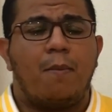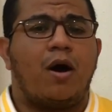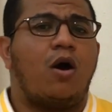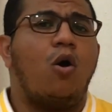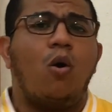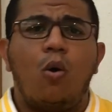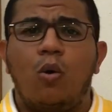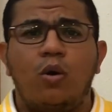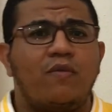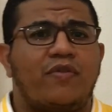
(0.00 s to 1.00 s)
But
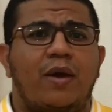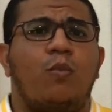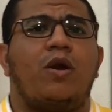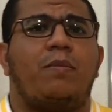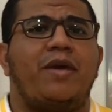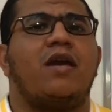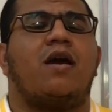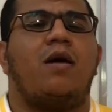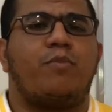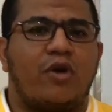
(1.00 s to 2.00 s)
all of them will be
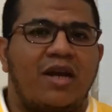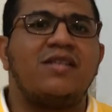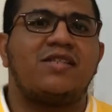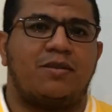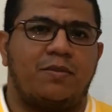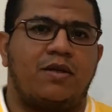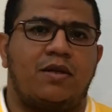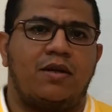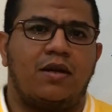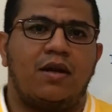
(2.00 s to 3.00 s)
comprehensible